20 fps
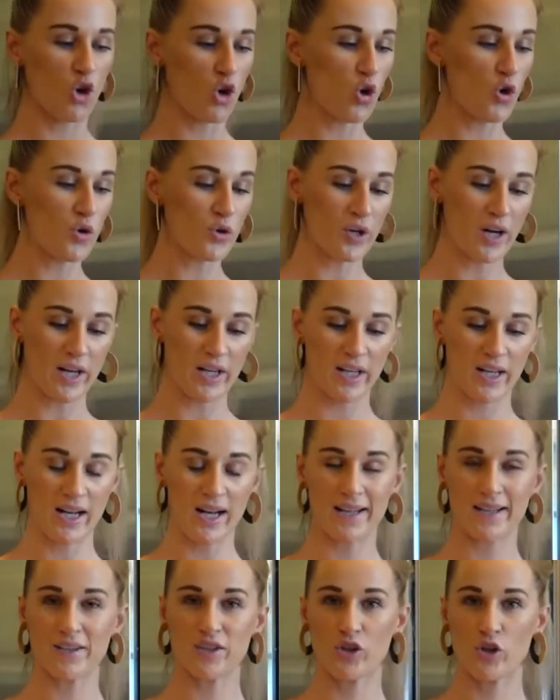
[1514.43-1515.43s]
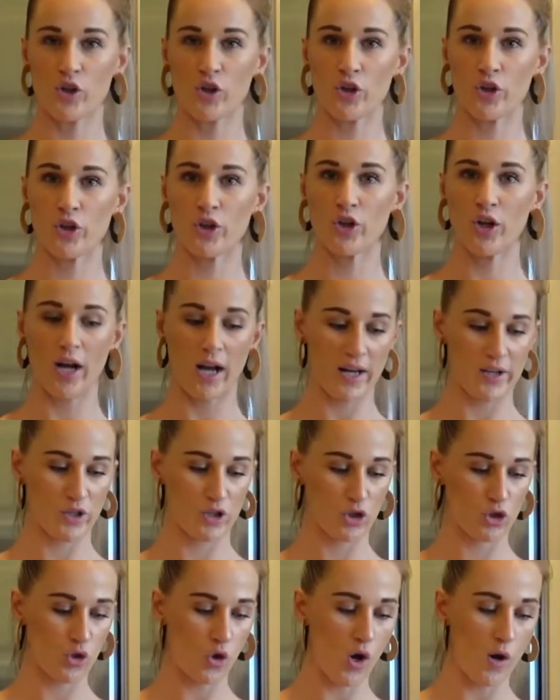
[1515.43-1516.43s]
Alrighty guys, so as
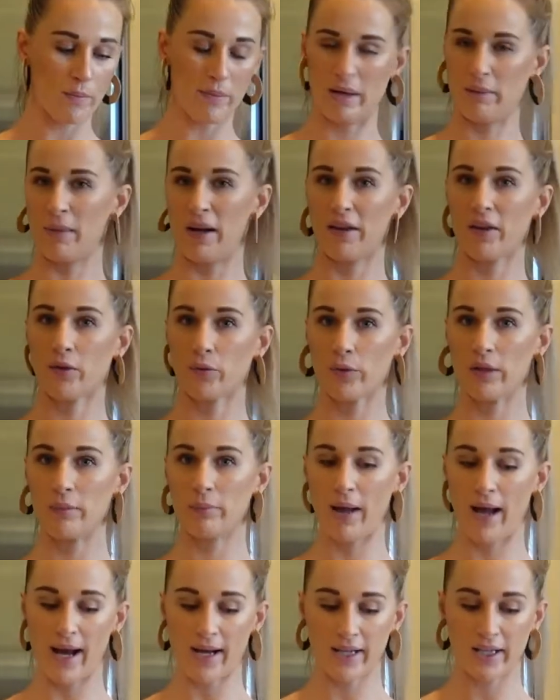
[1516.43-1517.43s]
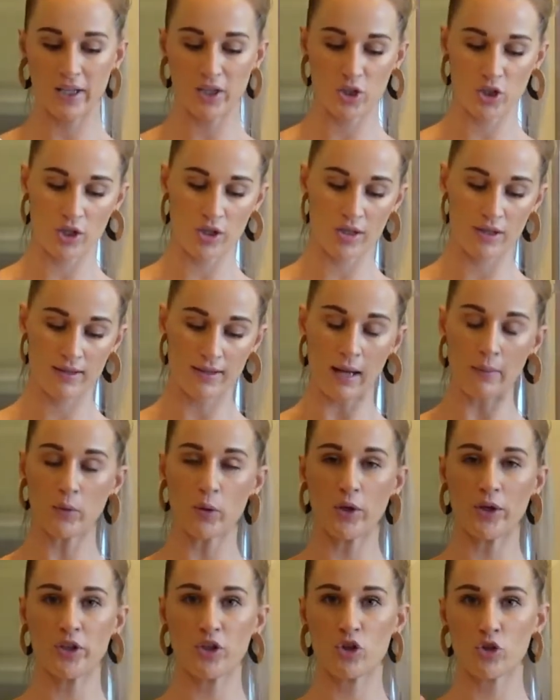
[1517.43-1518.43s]
you saw, I made my 3 packages. I'm
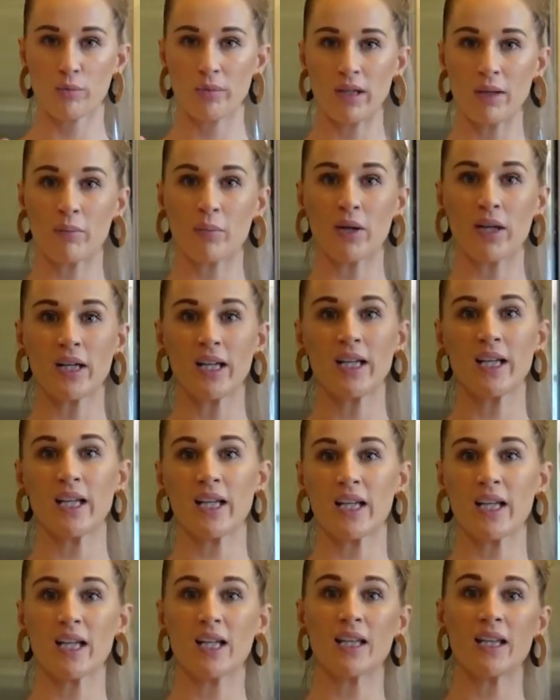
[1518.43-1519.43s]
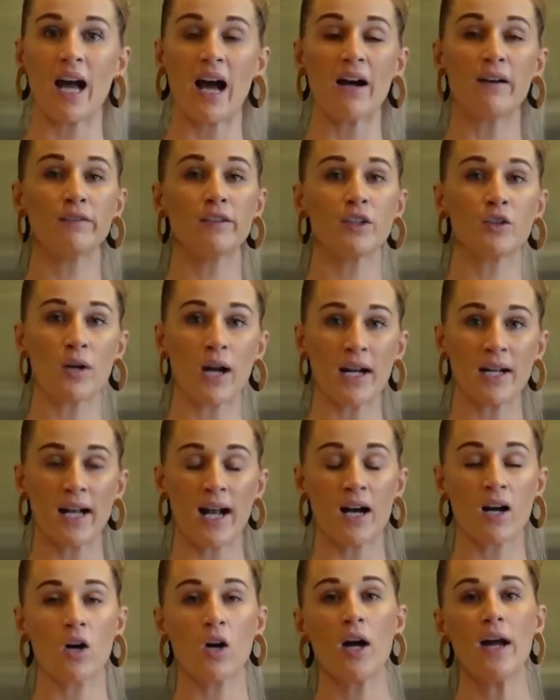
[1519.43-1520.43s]
going to be putting it in the oven right
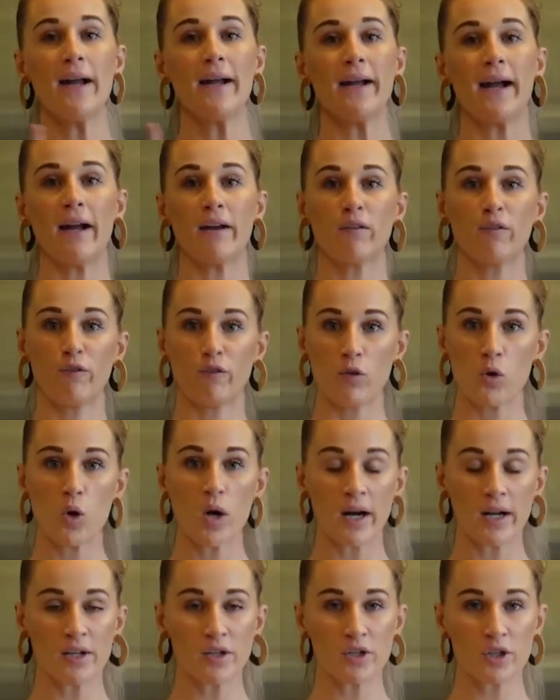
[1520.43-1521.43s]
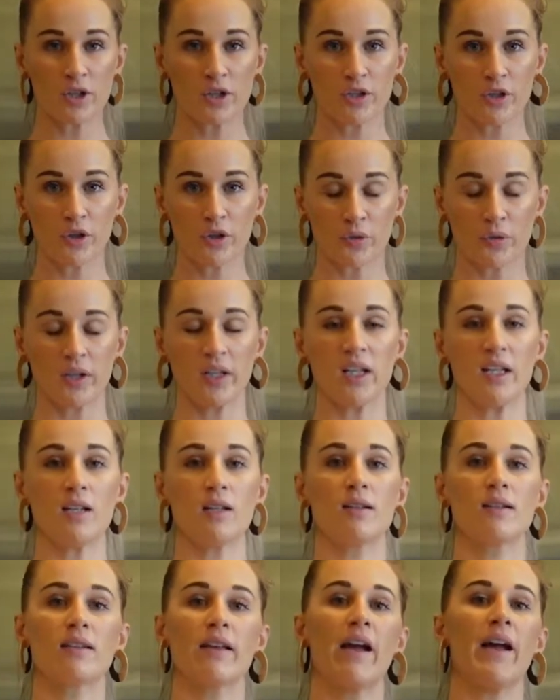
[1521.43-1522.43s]
now at 400
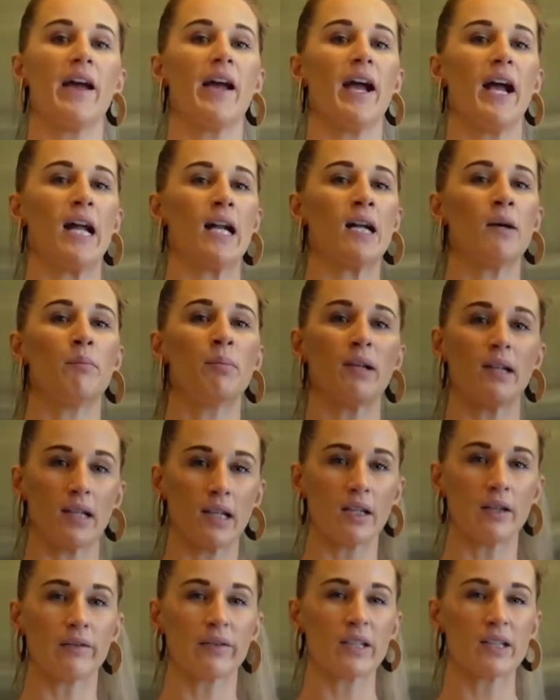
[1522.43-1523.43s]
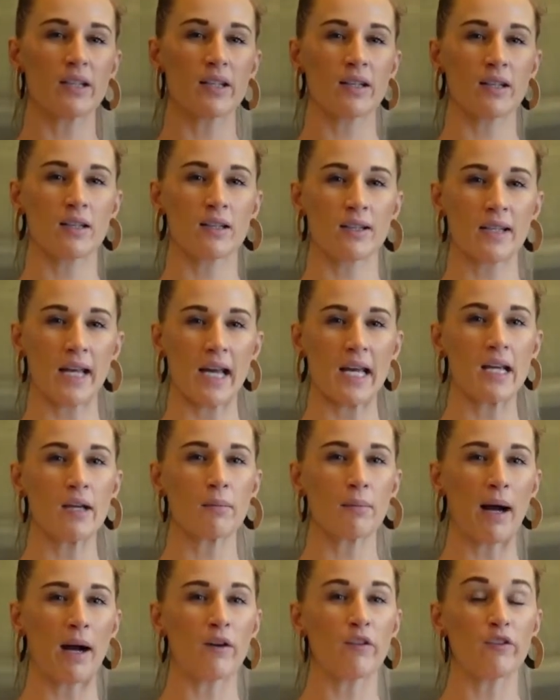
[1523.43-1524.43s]
degrees, and I believe it's going to take
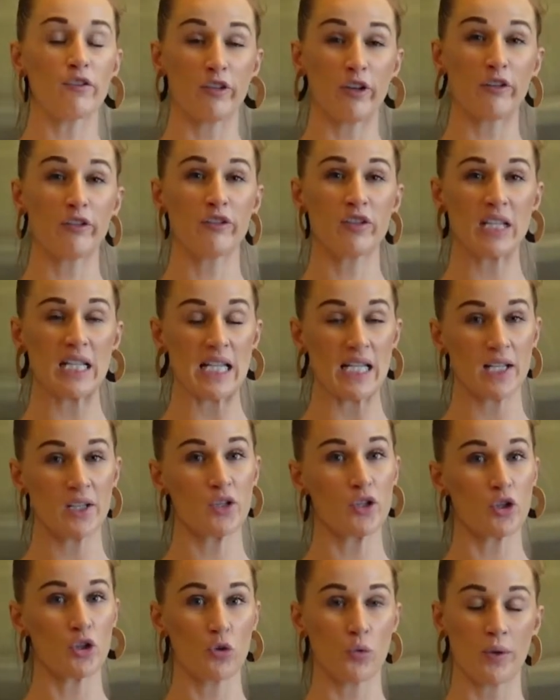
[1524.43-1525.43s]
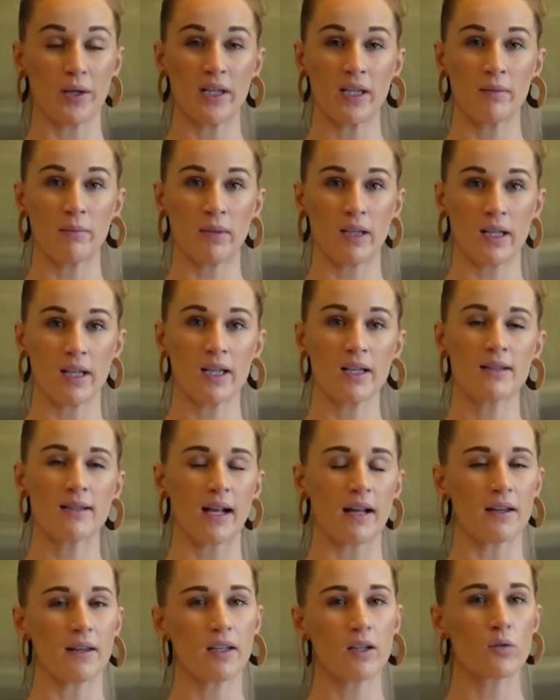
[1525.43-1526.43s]
about 15 to 20 minutes.
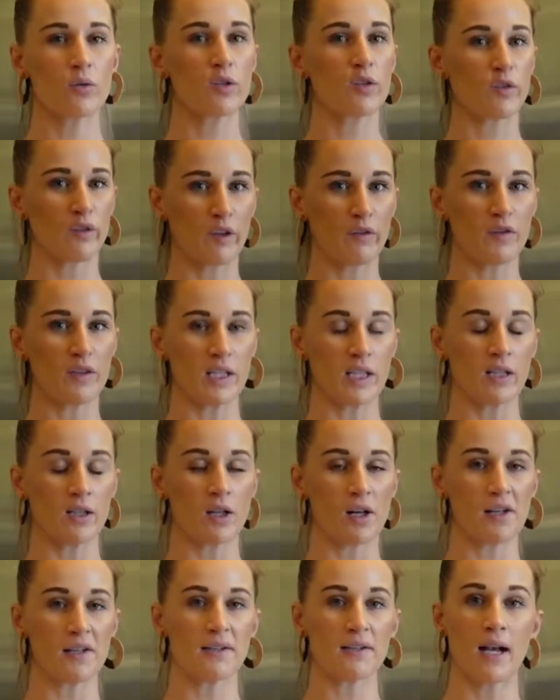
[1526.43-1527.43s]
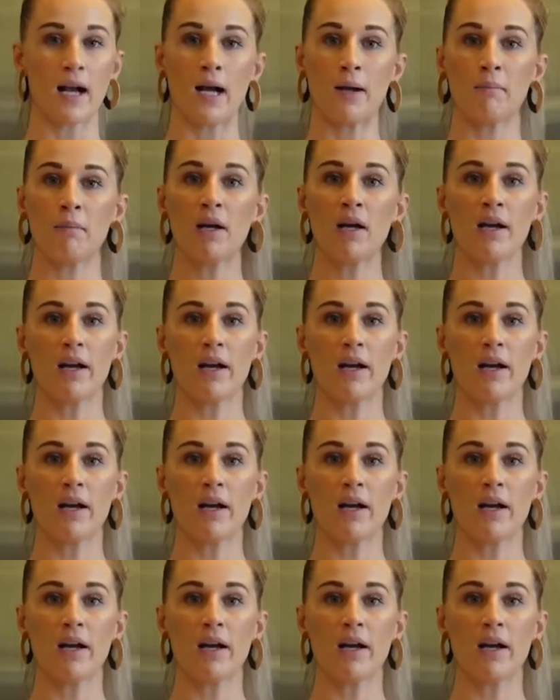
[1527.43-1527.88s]
I think it was 15 last time.